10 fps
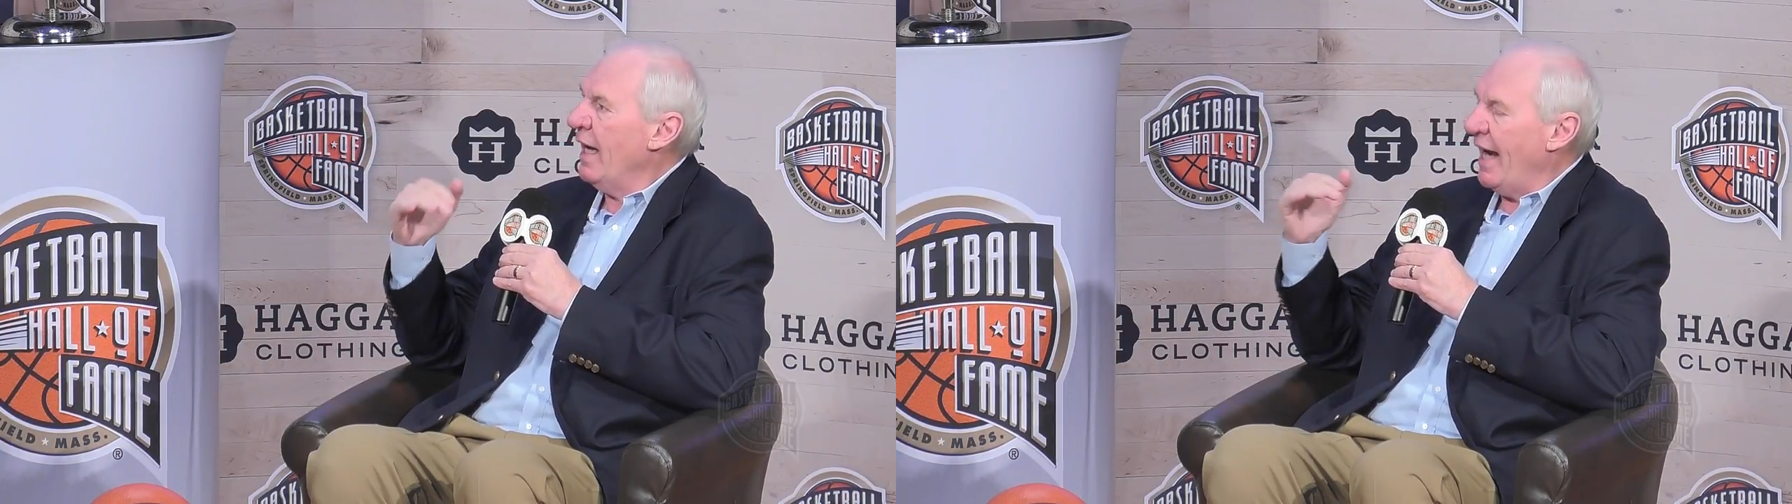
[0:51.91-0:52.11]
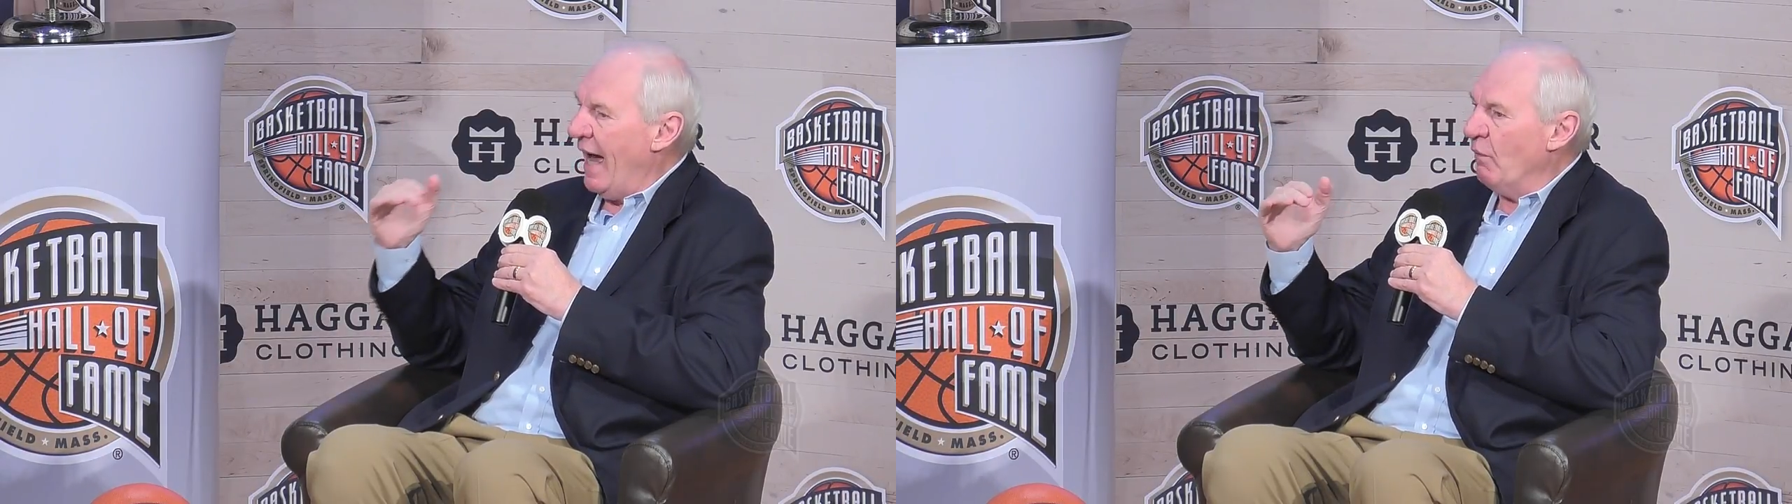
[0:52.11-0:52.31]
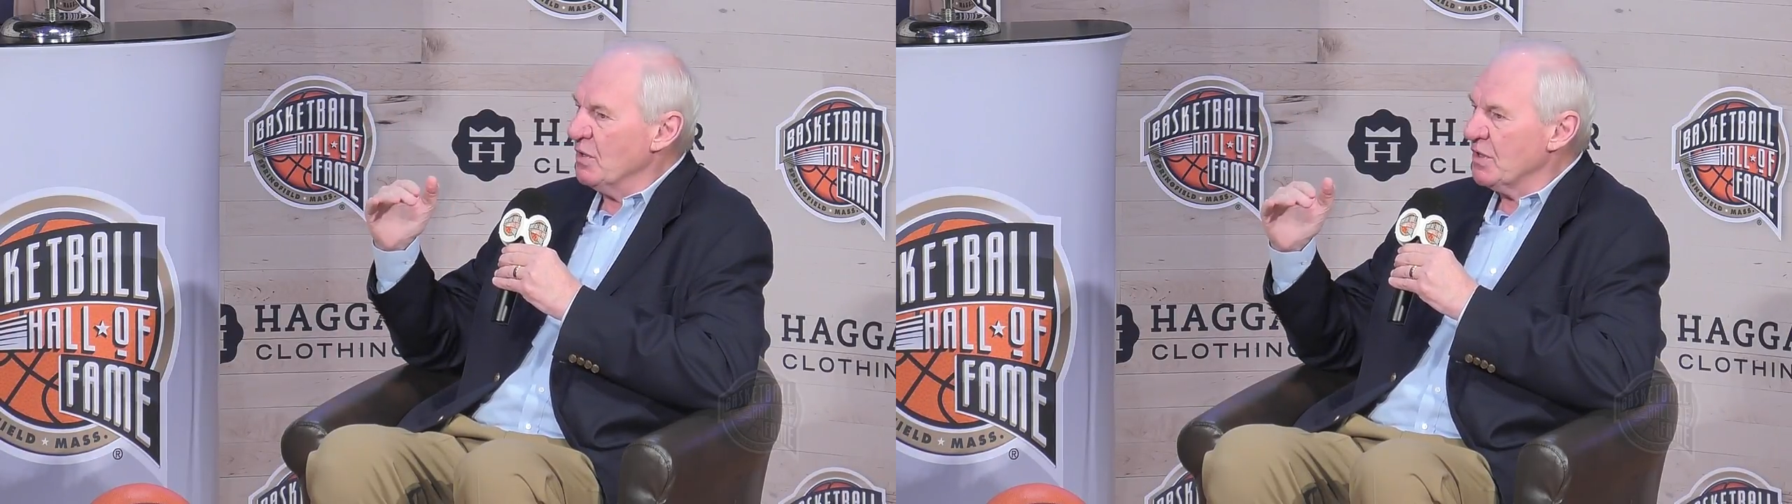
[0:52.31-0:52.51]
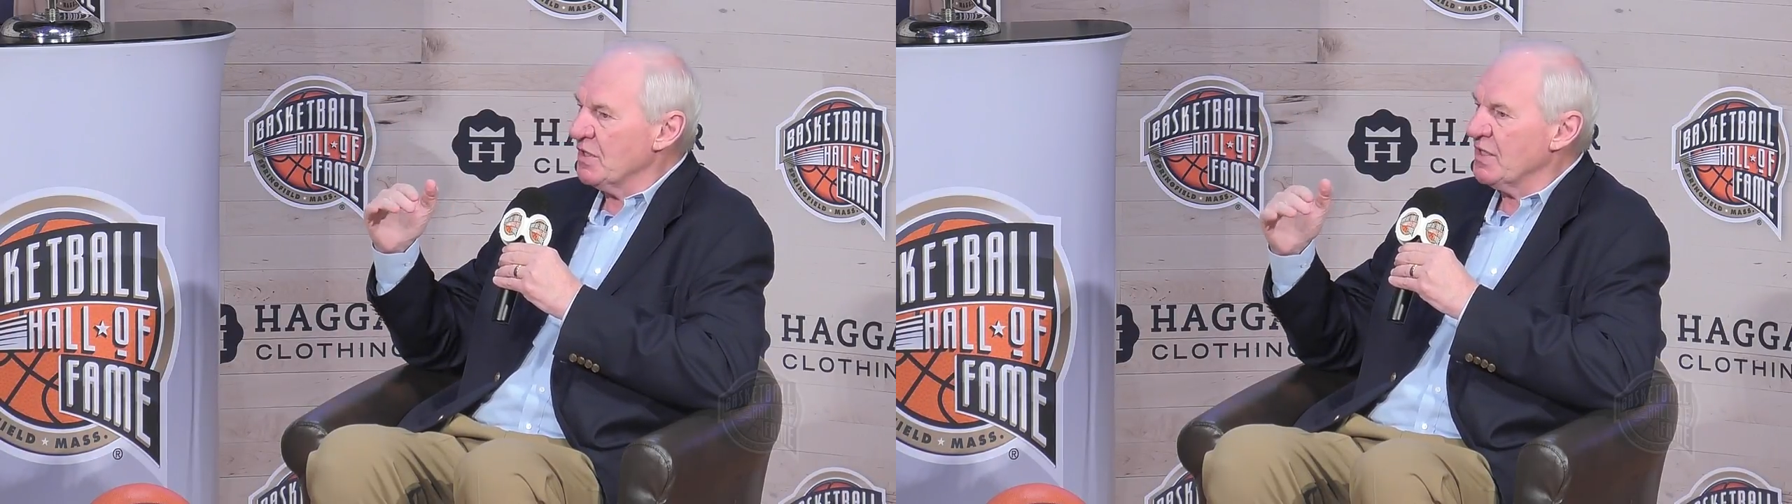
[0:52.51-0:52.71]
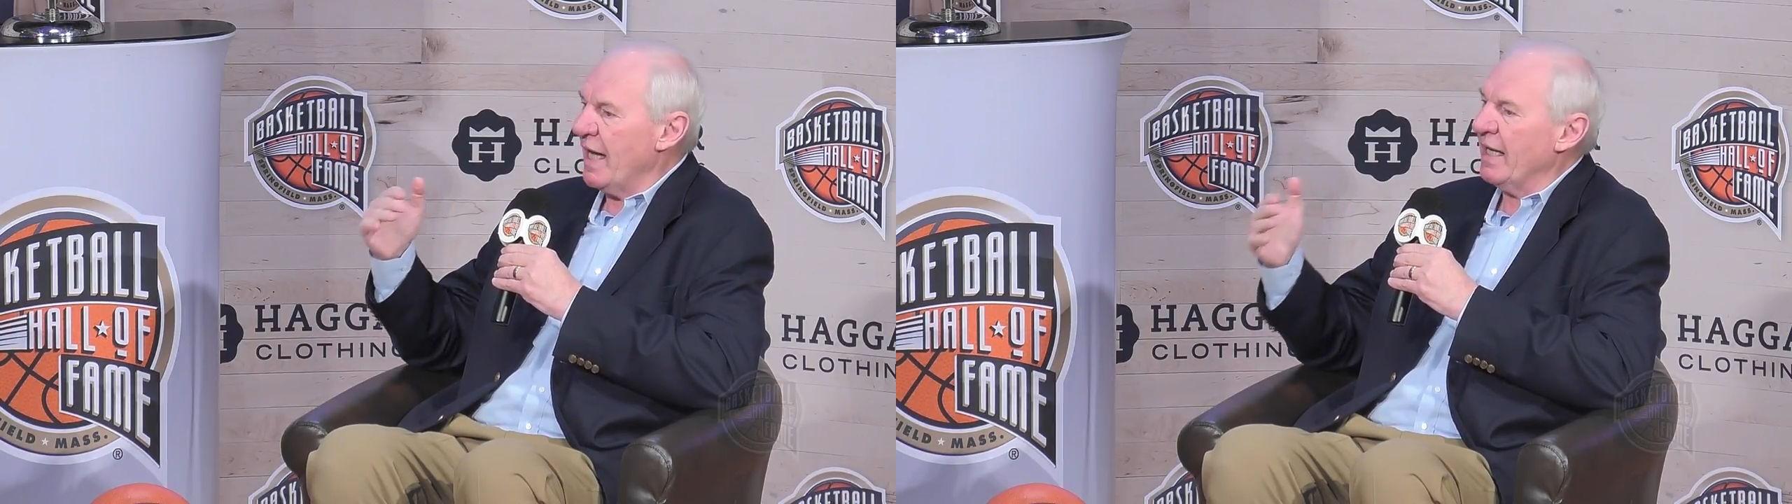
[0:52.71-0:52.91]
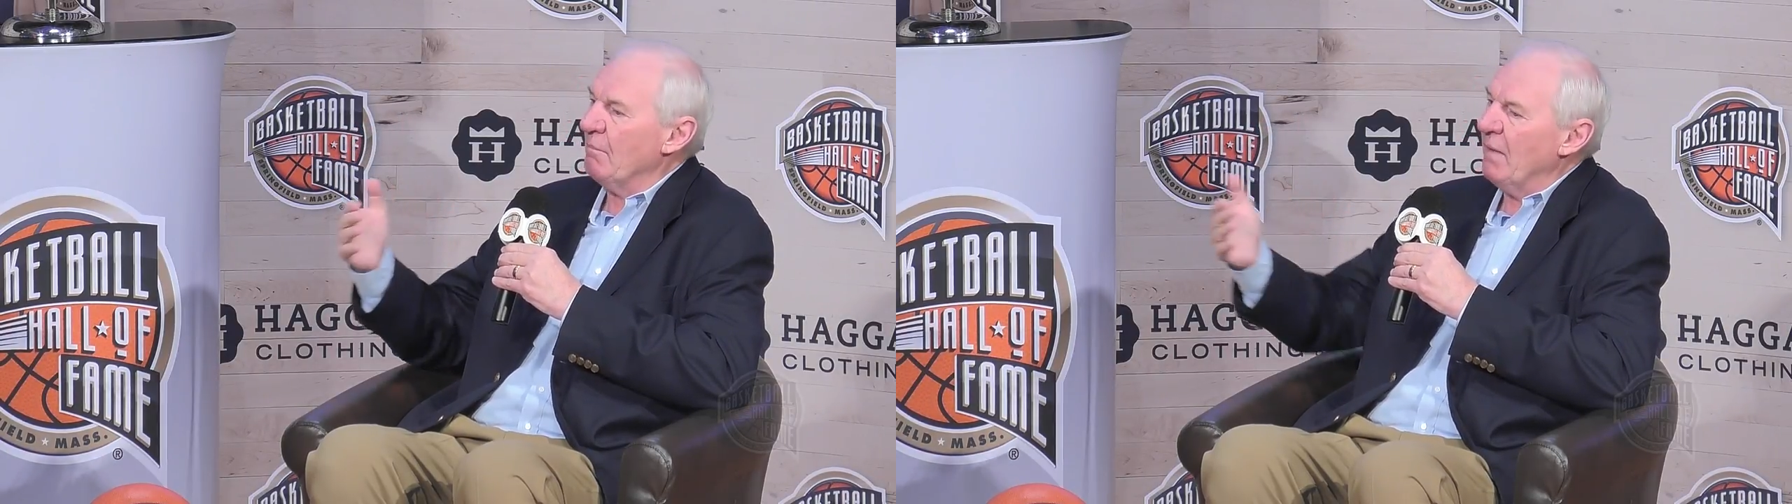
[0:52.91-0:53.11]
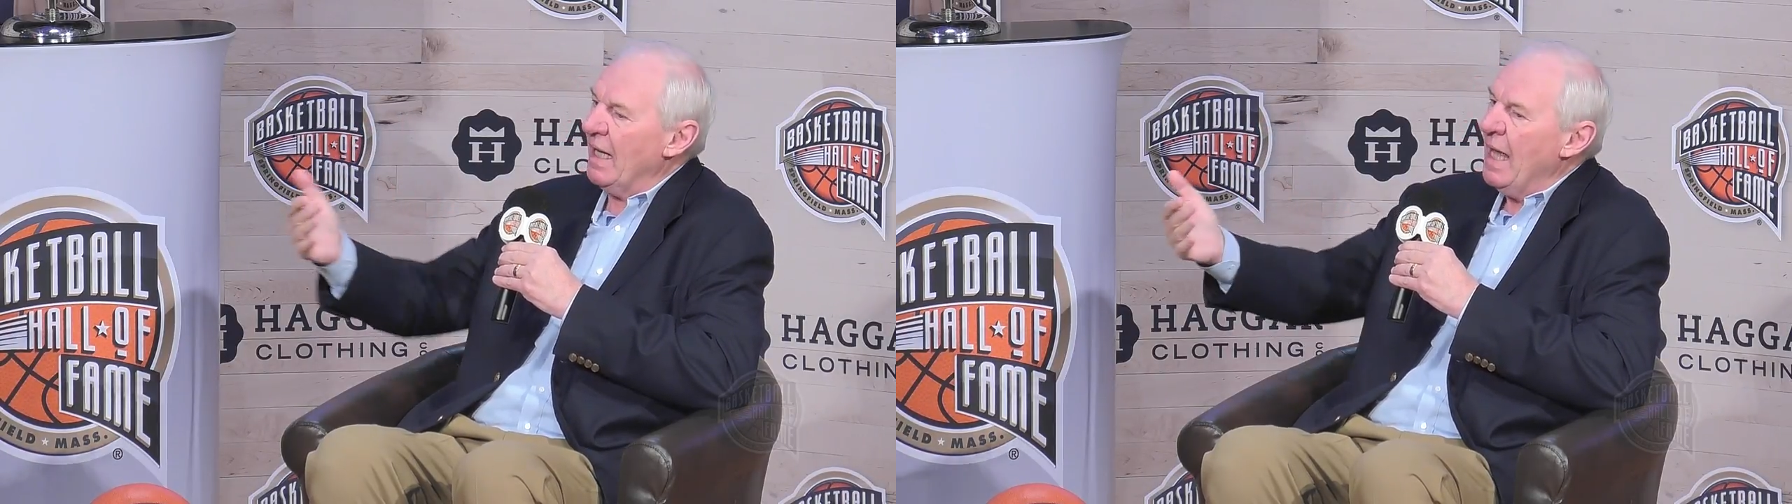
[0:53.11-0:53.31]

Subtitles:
And I was the second. But